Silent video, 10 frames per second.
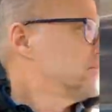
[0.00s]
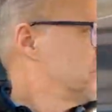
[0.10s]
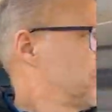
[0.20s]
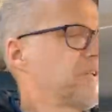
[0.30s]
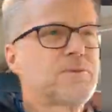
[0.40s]

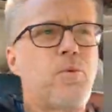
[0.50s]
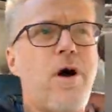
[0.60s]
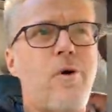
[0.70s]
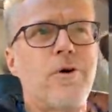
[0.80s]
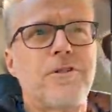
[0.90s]
But it's
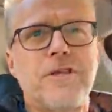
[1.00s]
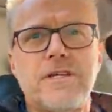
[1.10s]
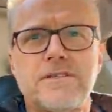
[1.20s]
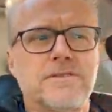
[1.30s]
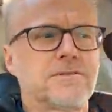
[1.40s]
well worth it.
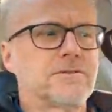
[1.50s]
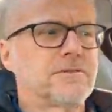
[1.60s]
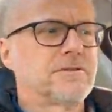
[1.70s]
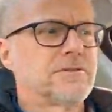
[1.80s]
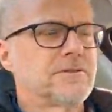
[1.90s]

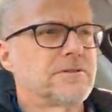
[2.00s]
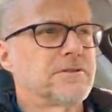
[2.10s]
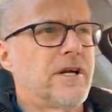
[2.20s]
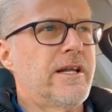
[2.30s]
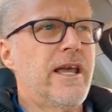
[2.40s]

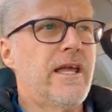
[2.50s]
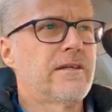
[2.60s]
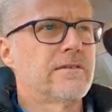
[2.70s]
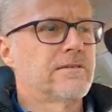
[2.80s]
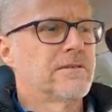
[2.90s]
And again,
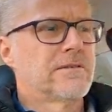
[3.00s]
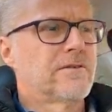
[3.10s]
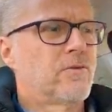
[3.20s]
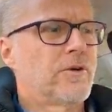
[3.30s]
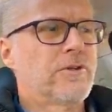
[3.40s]

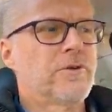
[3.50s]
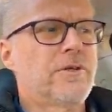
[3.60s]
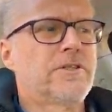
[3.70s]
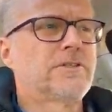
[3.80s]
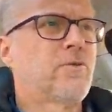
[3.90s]
we're
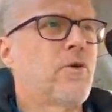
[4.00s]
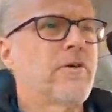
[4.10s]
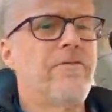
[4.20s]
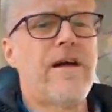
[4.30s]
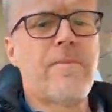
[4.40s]
doing
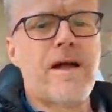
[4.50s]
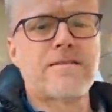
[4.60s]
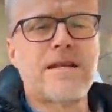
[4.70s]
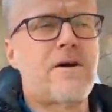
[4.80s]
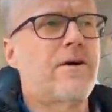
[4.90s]
25
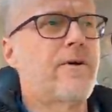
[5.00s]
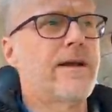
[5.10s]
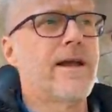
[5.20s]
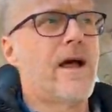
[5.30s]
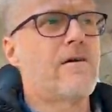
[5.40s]
miles an hour right
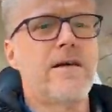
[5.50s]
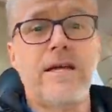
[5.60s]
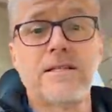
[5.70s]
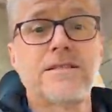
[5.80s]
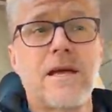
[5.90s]
now. It
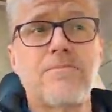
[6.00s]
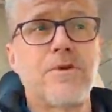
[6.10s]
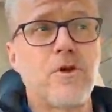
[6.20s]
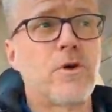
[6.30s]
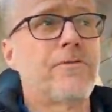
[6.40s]
is a
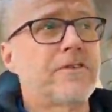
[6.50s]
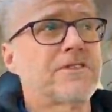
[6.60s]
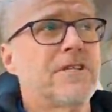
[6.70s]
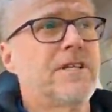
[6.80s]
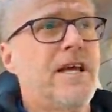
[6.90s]
beautiful
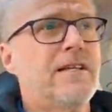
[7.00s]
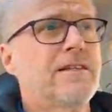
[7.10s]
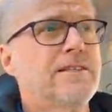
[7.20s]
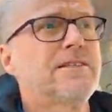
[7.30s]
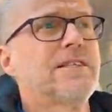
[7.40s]
Sunday.
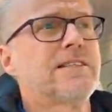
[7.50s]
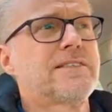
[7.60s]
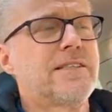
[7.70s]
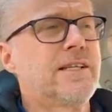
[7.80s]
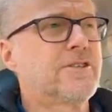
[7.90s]
This is a
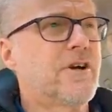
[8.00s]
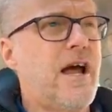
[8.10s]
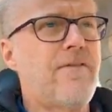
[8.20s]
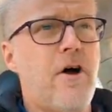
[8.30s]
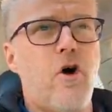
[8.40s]
scenic
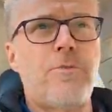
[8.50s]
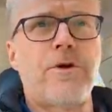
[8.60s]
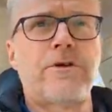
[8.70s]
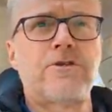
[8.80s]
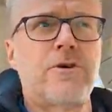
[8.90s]
drive. I hope
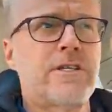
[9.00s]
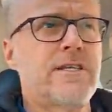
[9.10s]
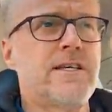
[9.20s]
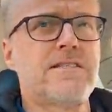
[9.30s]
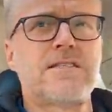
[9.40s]
you're enjoying
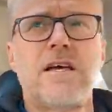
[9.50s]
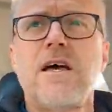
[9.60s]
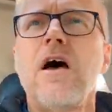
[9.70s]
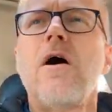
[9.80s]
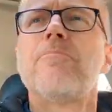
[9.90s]
this.
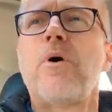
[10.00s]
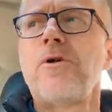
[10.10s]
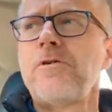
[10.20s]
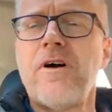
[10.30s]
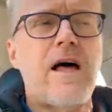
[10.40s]

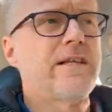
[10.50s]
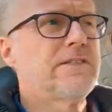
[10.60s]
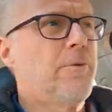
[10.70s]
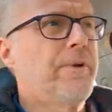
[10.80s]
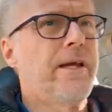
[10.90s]
Boulder Valley's
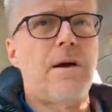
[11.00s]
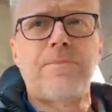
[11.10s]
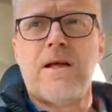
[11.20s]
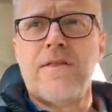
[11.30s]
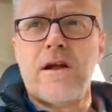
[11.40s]
opening up
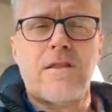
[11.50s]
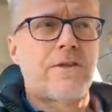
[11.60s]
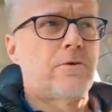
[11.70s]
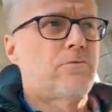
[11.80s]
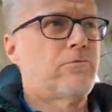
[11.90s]
down there on
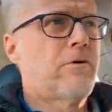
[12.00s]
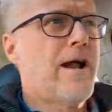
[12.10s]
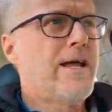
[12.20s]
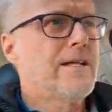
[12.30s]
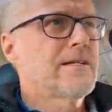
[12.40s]
the
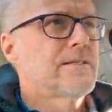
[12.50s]
right.